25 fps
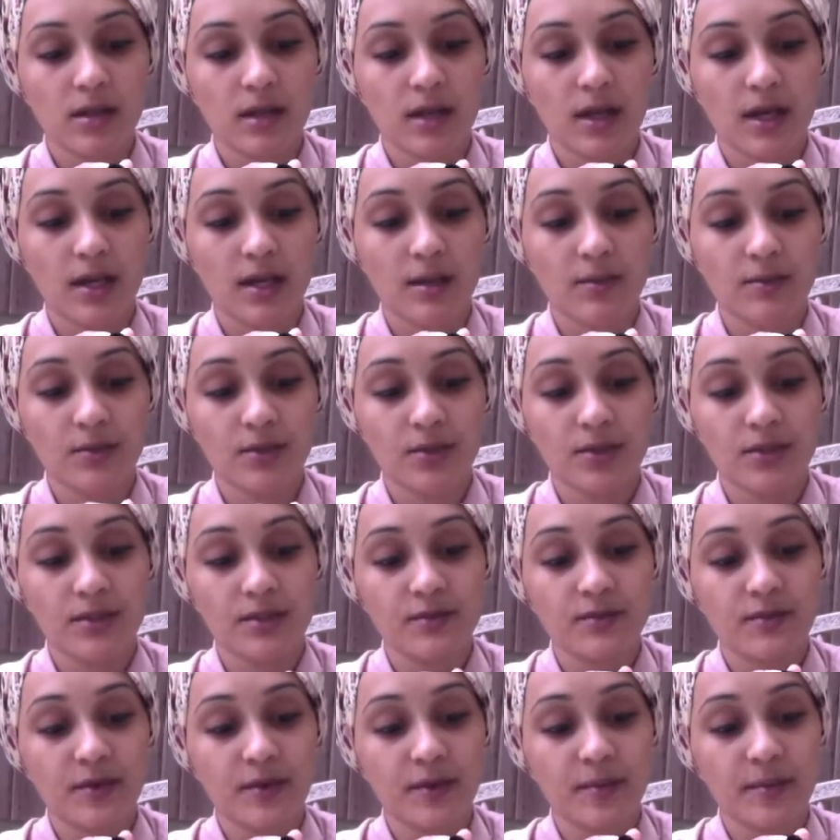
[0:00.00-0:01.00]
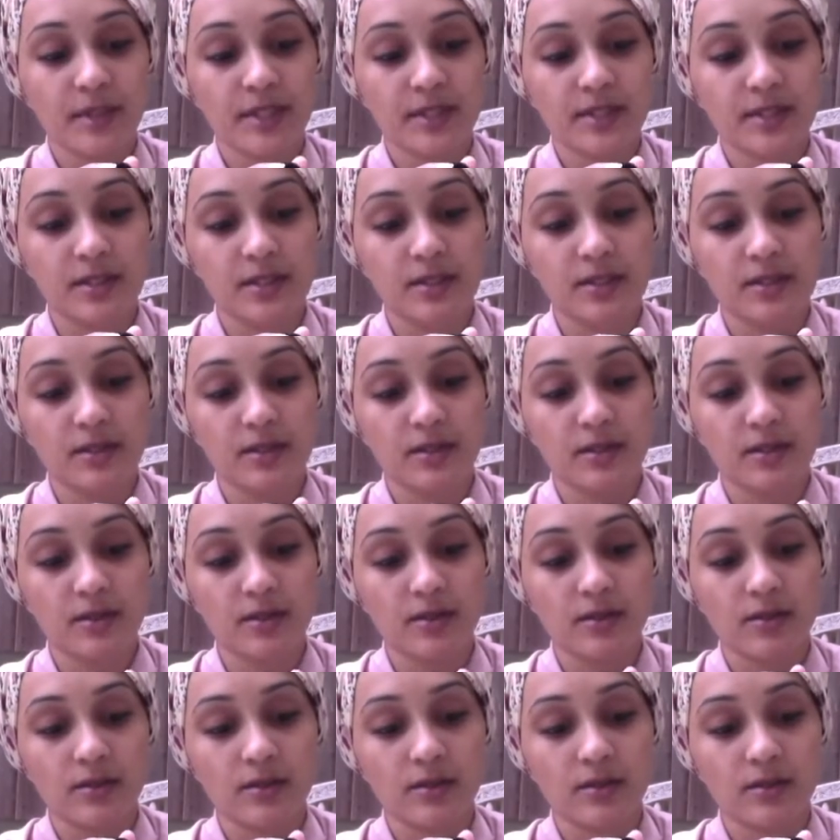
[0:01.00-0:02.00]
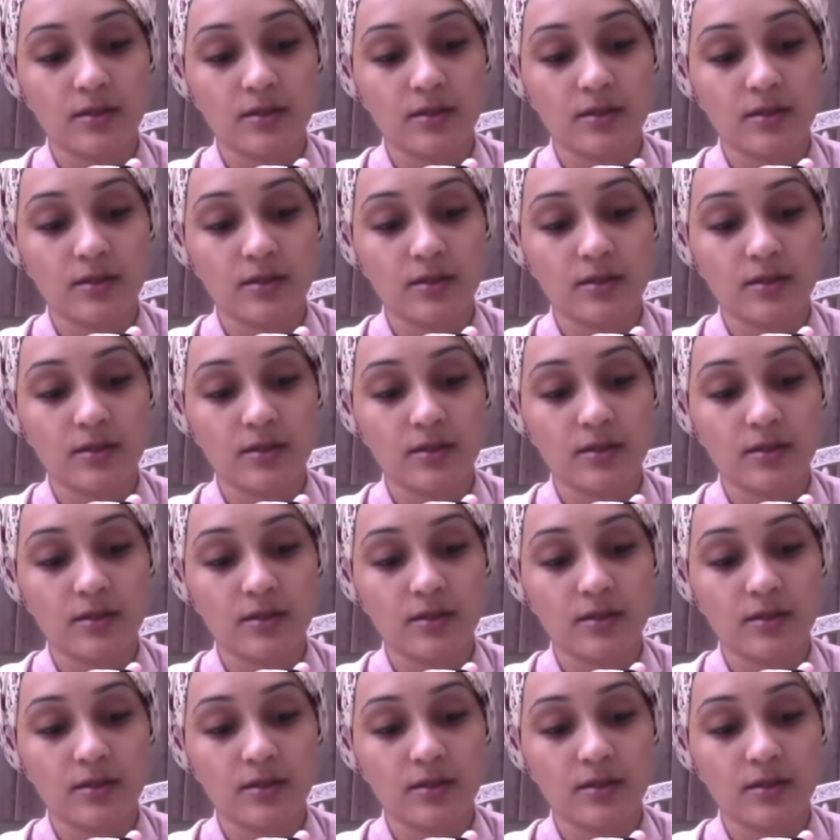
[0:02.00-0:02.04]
and I'm doing this very messy, so